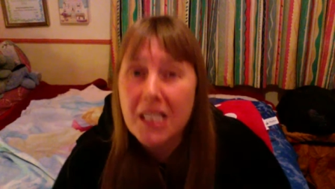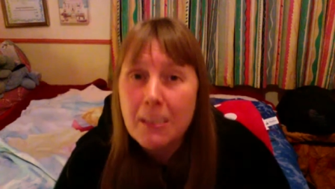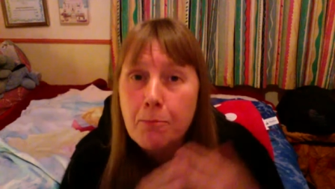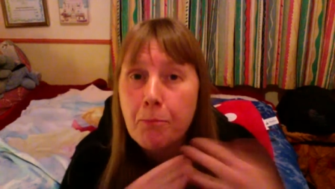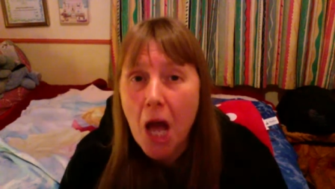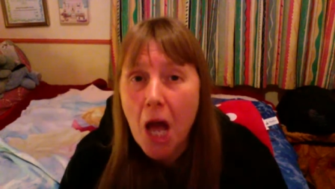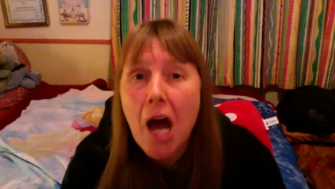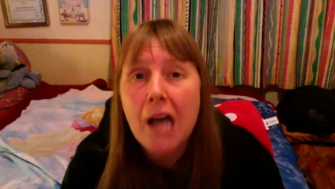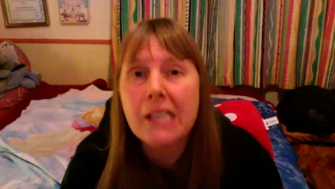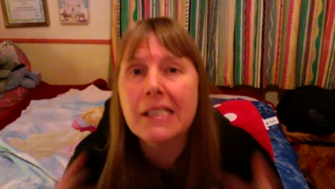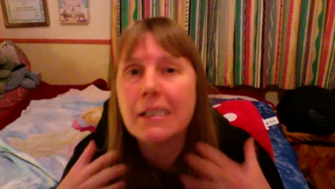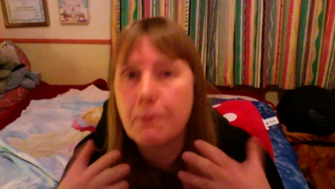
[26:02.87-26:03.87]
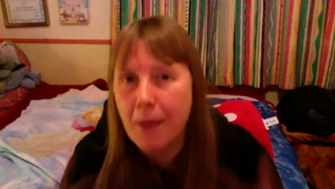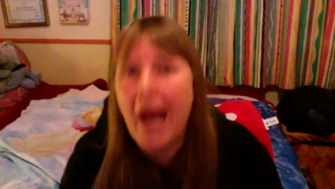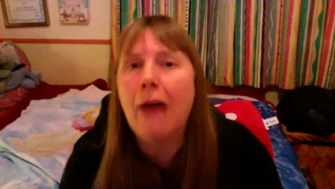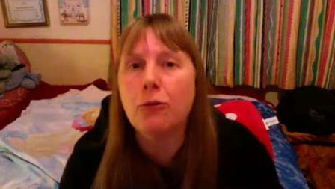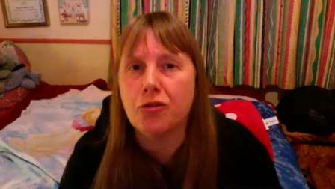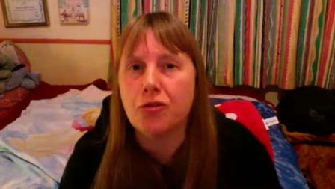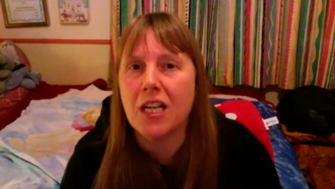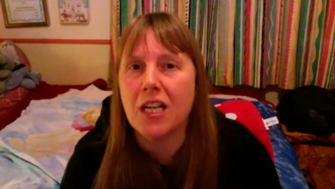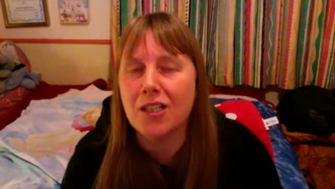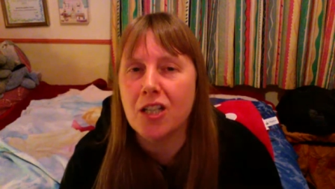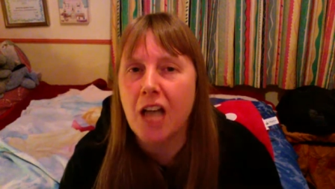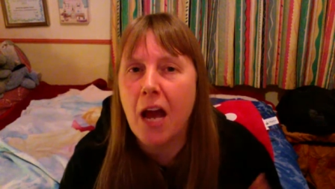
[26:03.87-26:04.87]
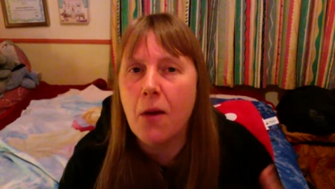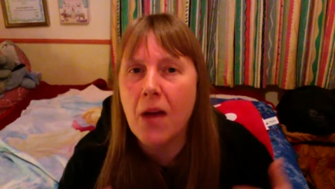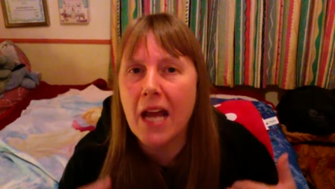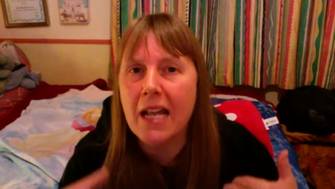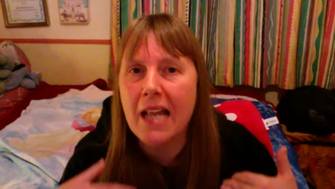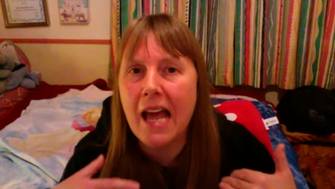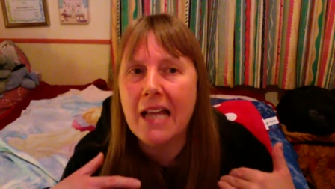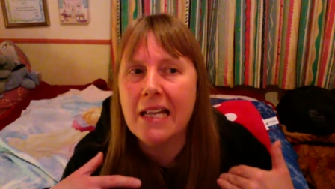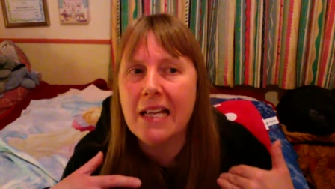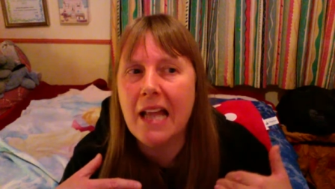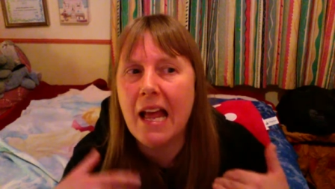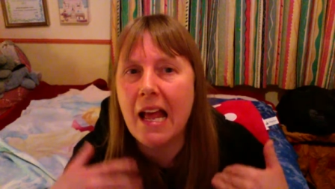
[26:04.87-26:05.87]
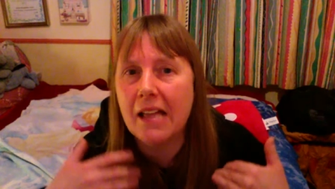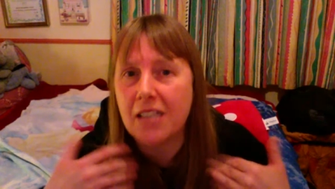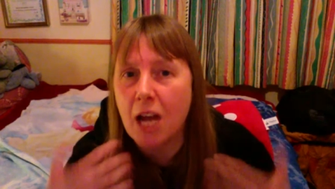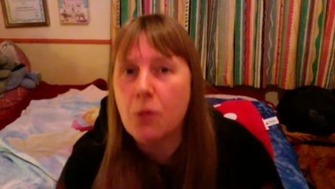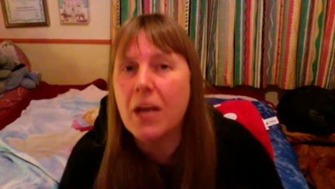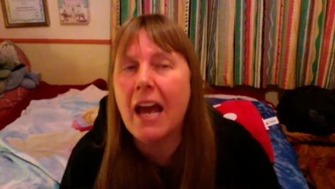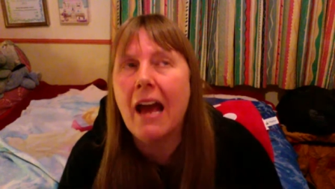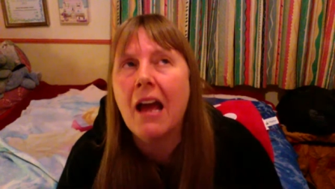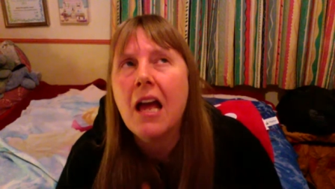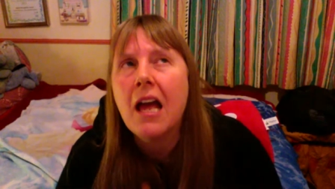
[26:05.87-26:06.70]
it blurs the boundaries, you know, and don't get,